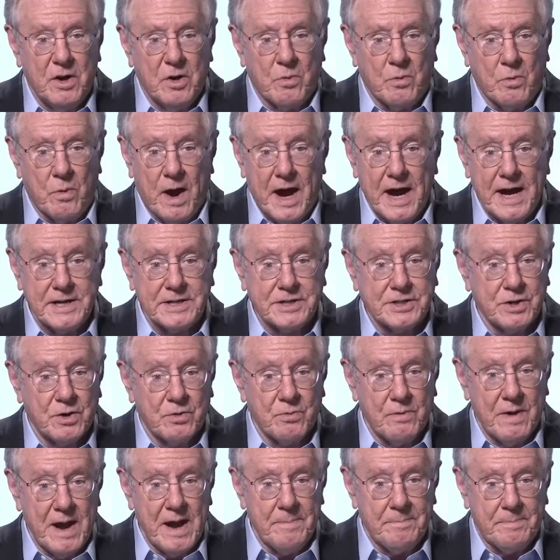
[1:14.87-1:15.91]
Riots are
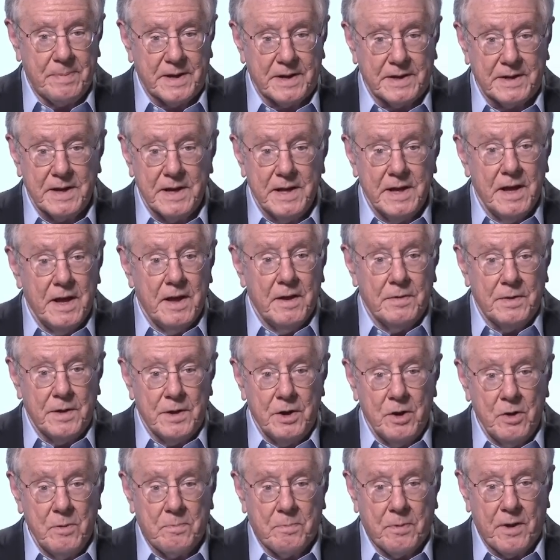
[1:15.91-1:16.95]
rampant. The
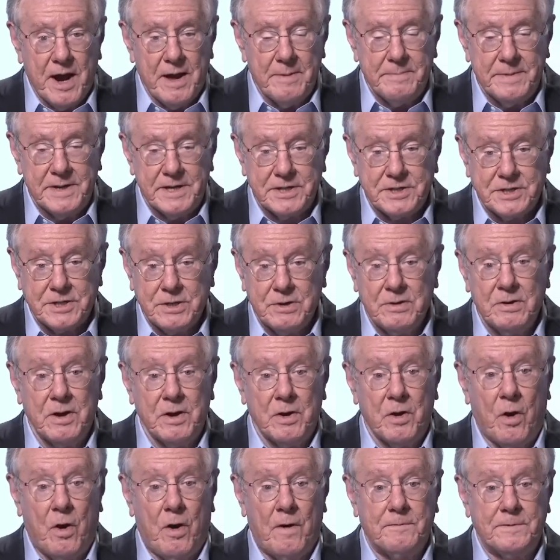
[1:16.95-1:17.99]
new prime minister,
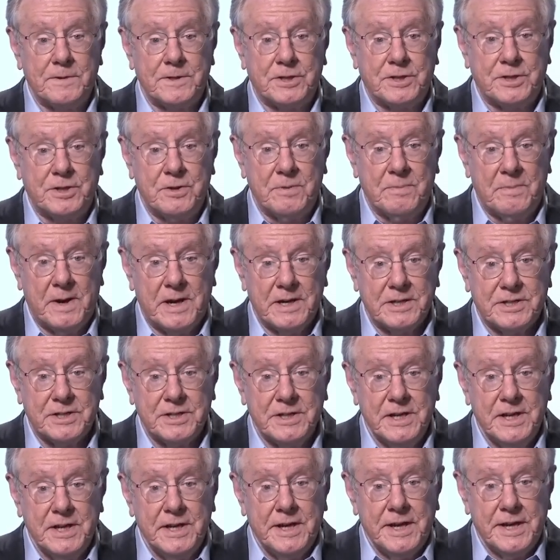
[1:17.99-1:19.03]
in office 2 months,
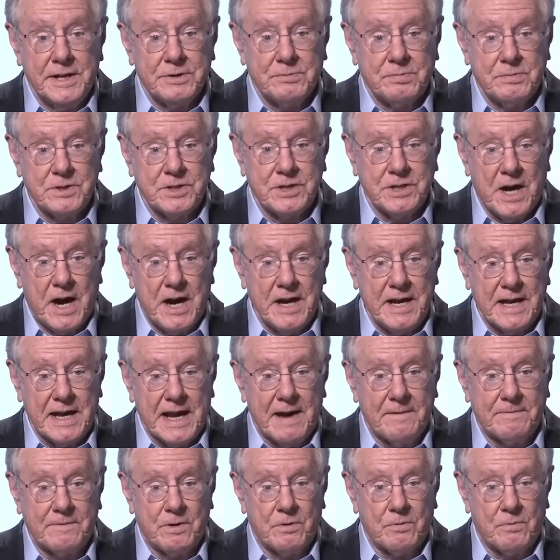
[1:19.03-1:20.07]
is resigning
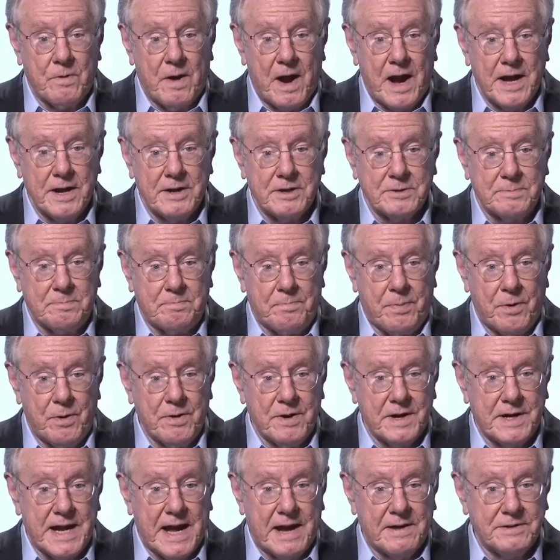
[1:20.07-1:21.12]
after rioters
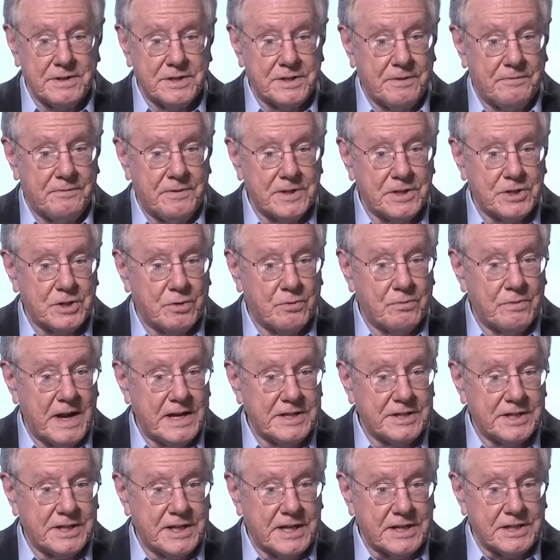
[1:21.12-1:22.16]
burned down his official
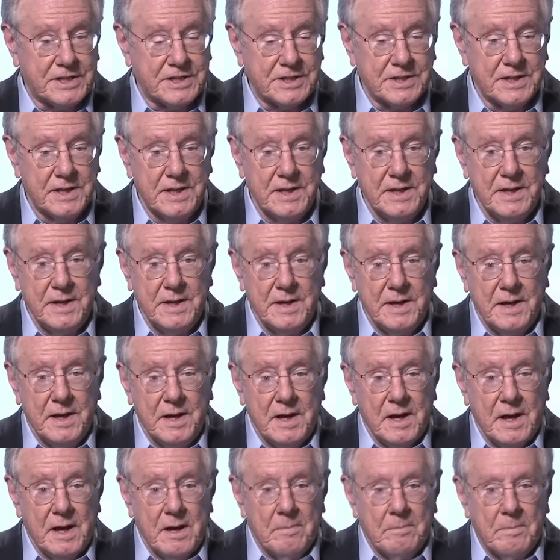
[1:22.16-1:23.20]
residence.
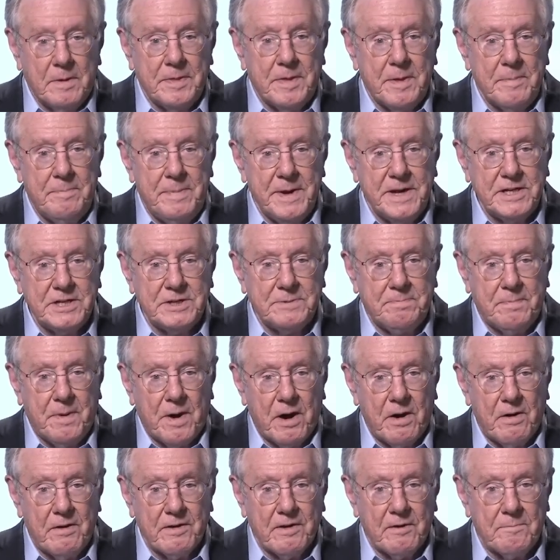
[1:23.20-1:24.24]
But the binge
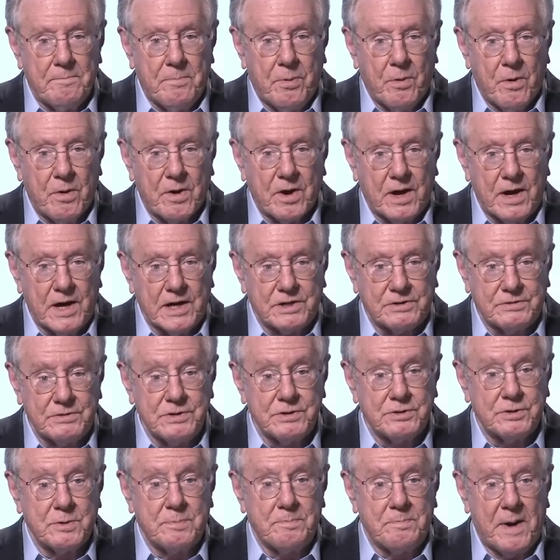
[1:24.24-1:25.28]
borrowing of poor
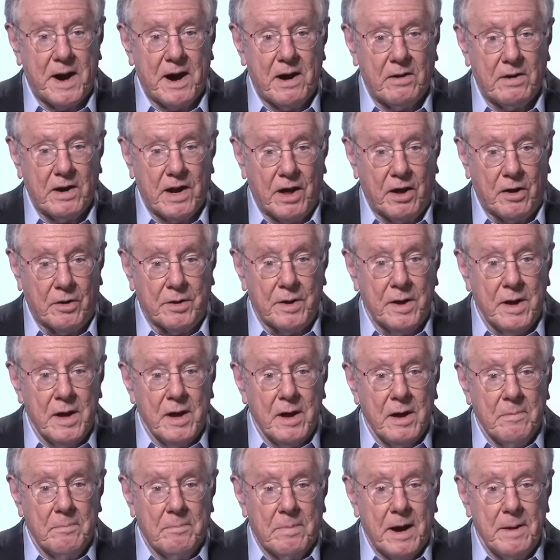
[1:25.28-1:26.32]
countries was paralleled
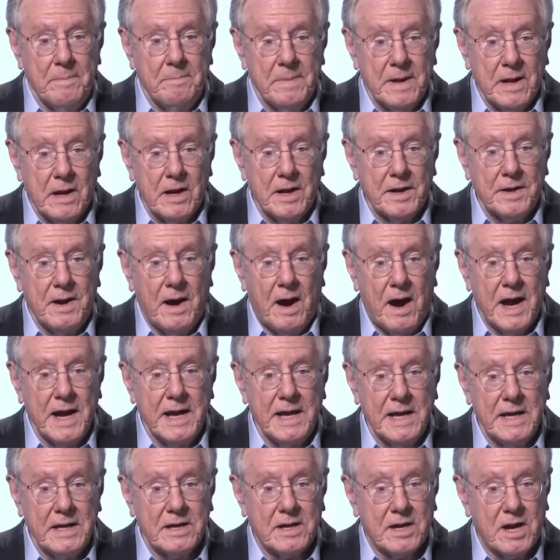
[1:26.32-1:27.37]
by middle and high
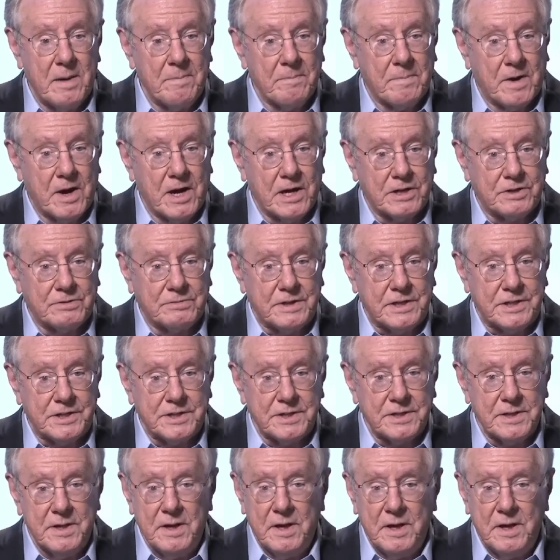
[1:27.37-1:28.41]
income
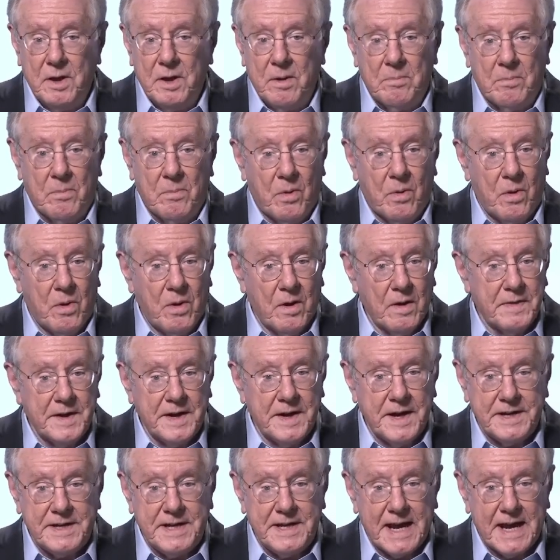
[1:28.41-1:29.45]
countries. More
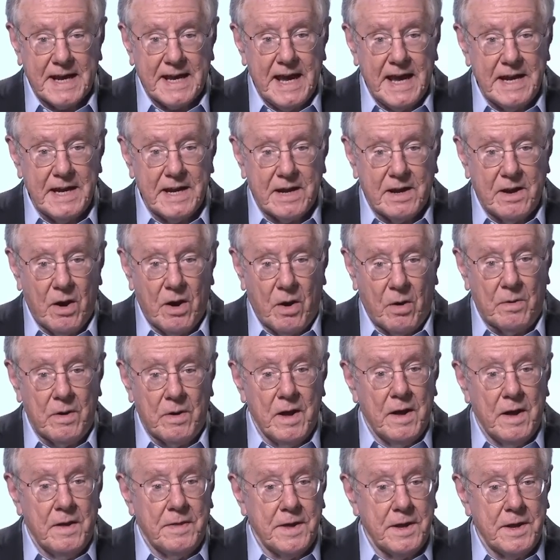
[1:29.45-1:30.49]
than a decade ago,
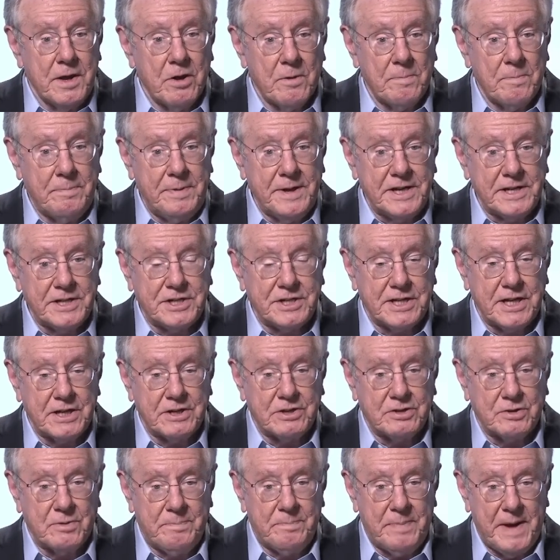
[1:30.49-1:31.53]
the European
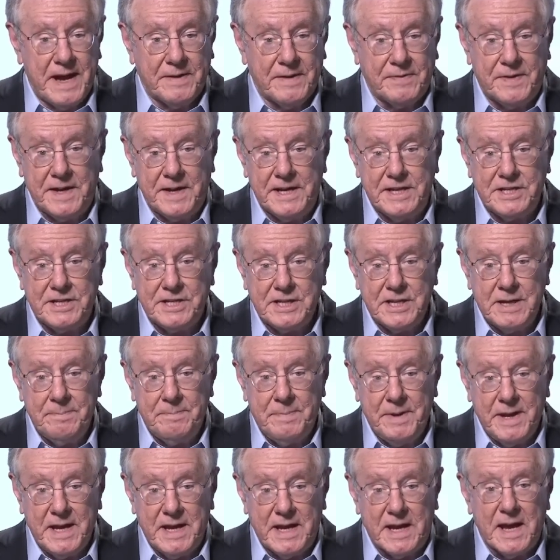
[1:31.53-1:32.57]
Central Bank, the
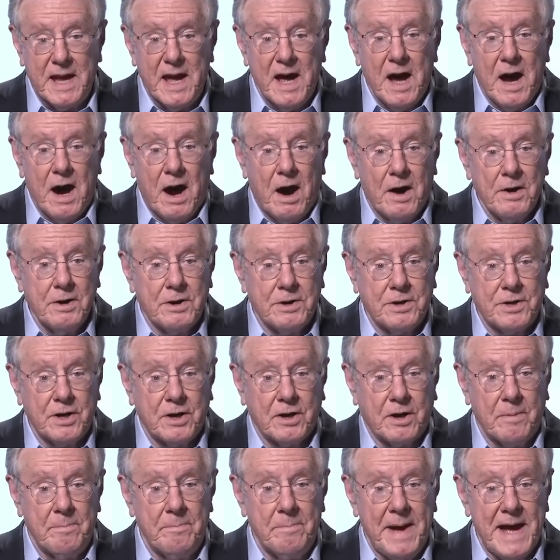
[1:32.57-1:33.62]
ECB,
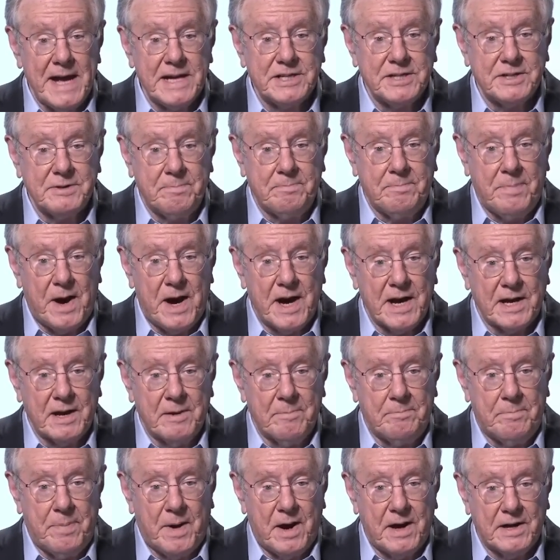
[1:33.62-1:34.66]
undertook a massive buying
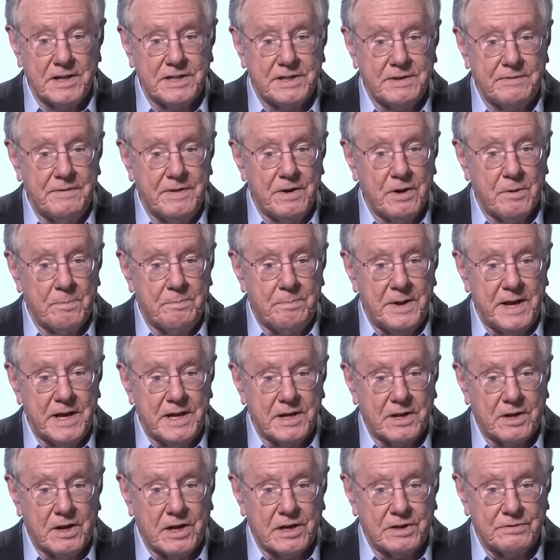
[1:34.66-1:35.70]
of bonds of
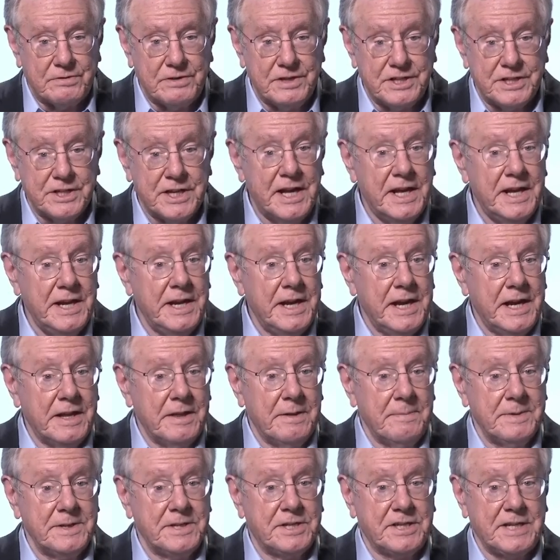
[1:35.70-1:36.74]
European countries in
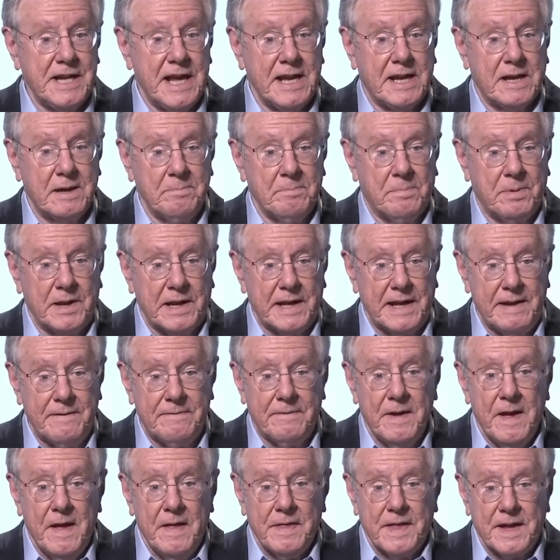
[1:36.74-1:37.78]
the mistaken
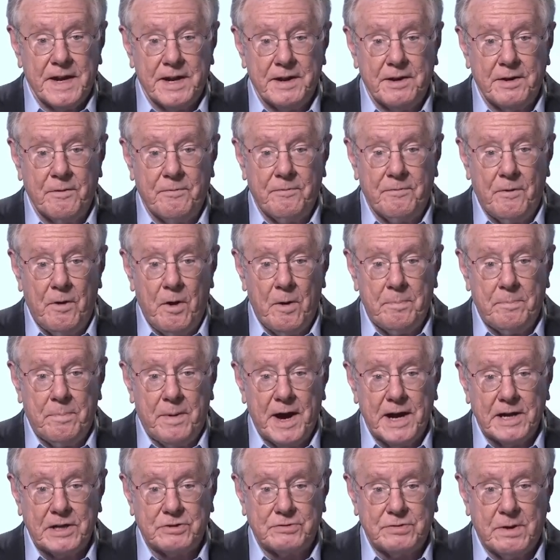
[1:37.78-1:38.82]
belief that a default
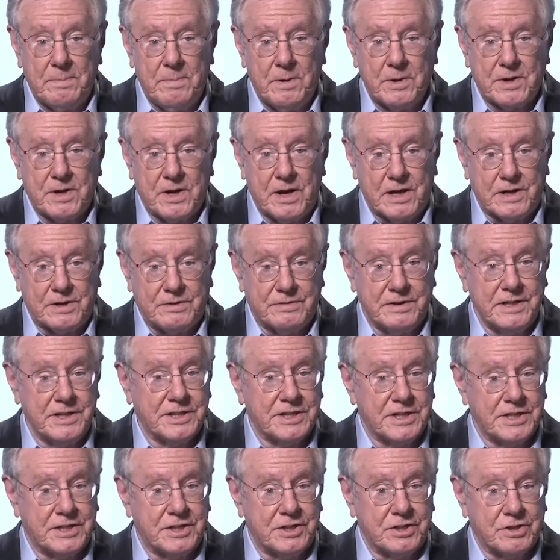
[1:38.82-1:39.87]
by a troubled country
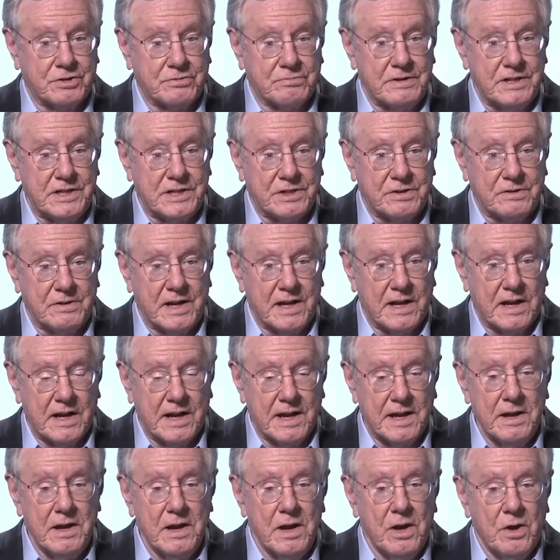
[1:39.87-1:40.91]
such as Greece or
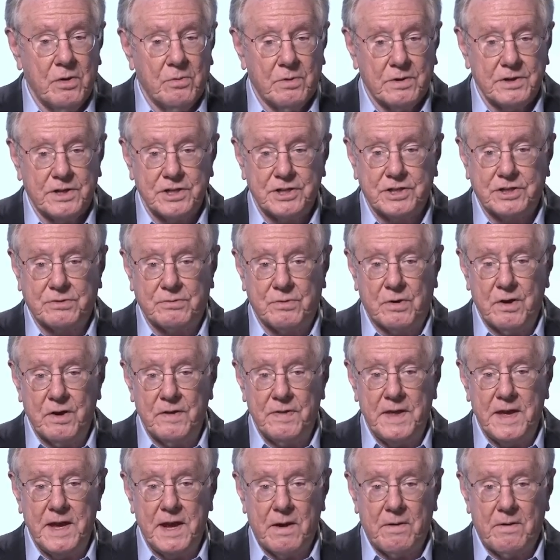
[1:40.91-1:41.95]
Italy would destroy
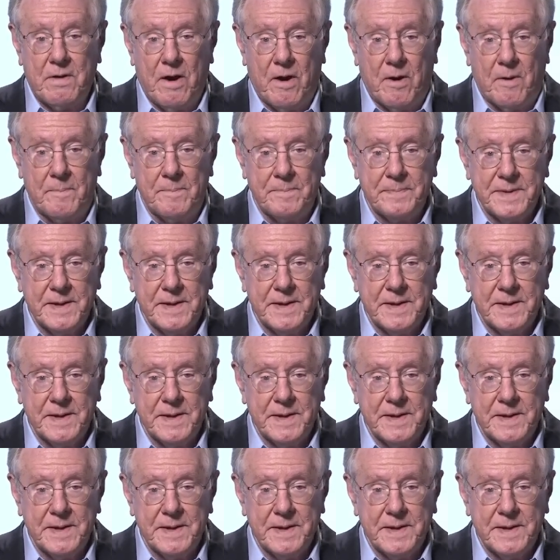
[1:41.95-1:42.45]
the euro.